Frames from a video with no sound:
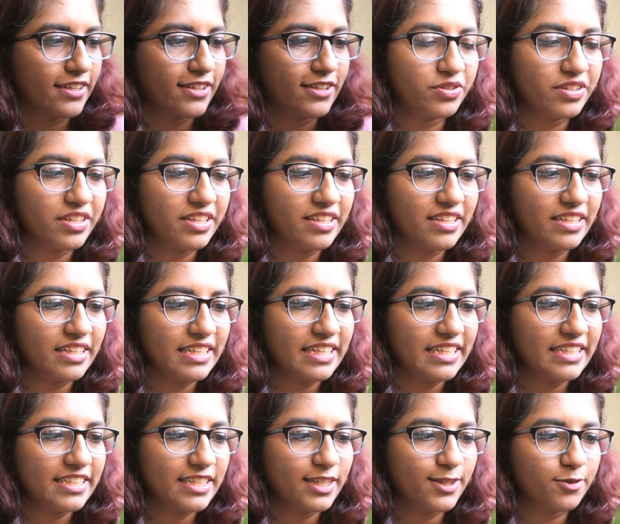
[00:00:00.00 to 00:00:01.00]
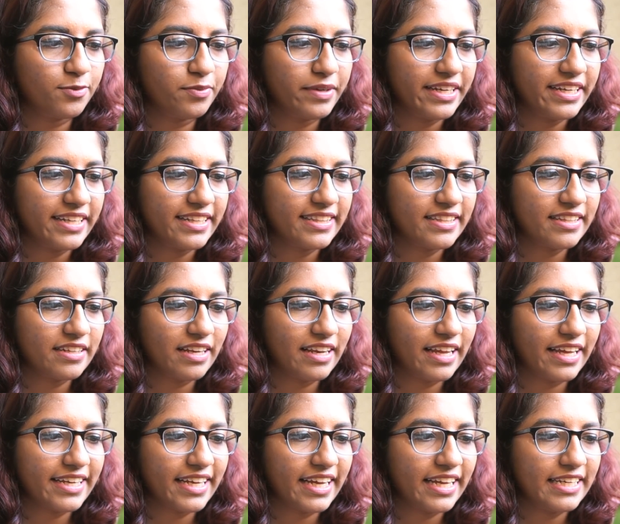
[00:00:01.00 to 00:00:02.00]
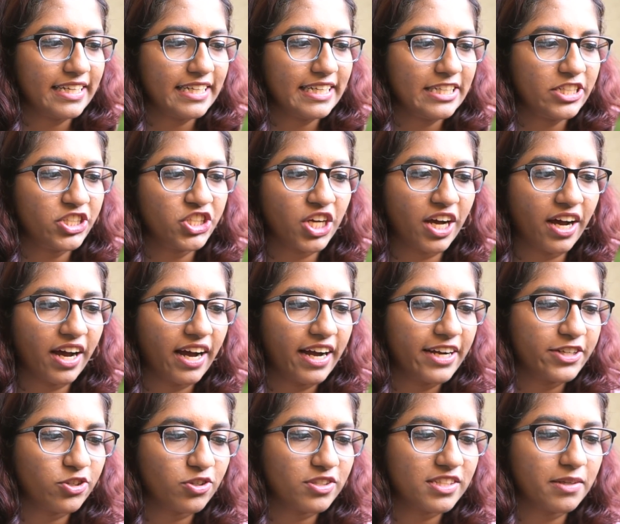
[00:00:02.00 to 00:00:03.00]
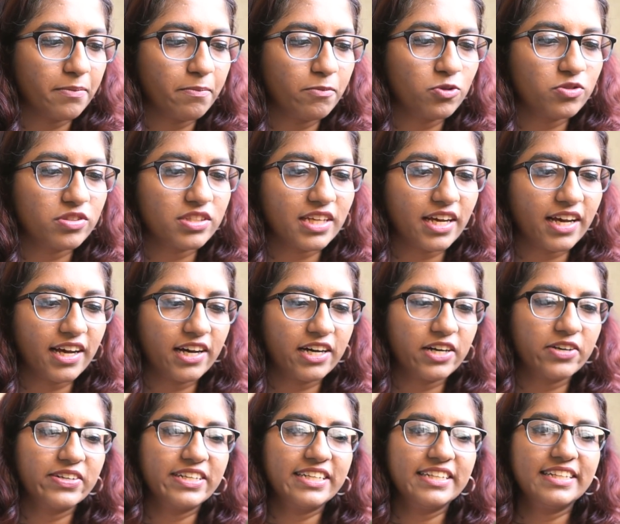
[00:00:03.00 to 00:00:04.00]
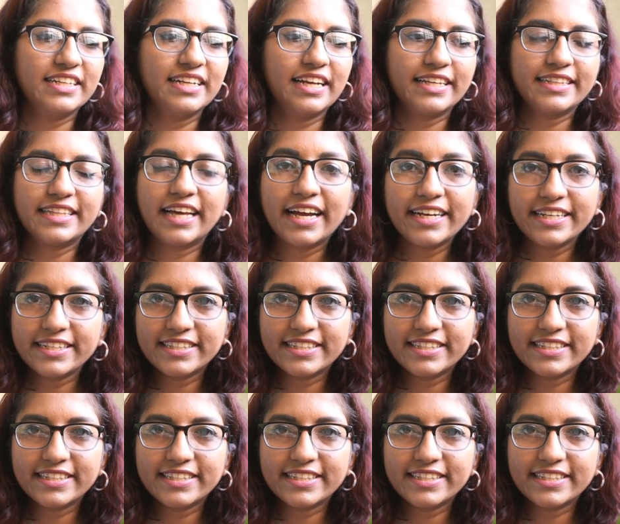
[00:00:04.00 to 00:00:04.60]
You can eat it with uh, like any chaat or samosa or anything like that.